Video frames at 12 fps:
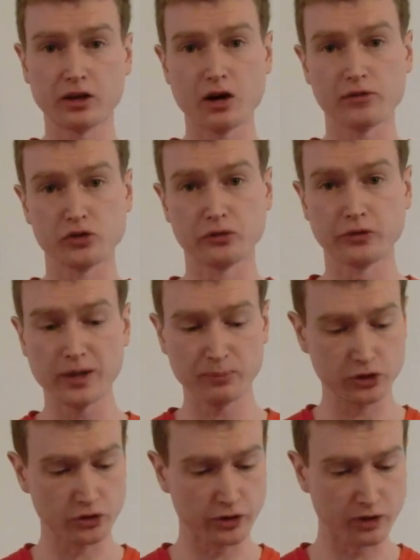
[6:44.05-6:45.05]
after a
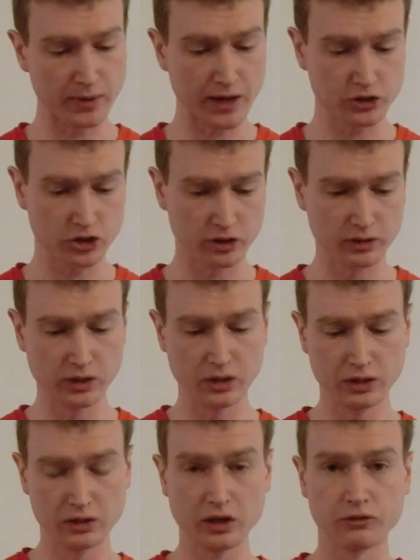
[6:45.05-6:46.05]
flip during a match,
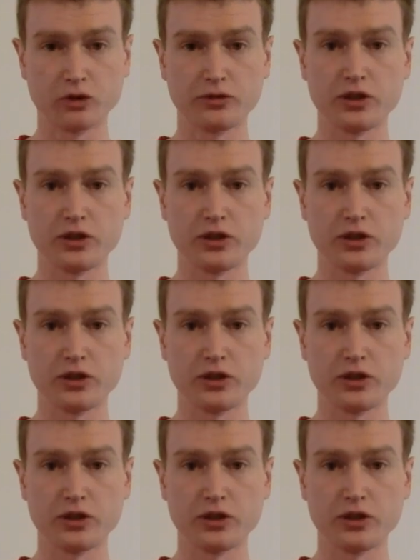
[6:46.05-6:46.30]
I've got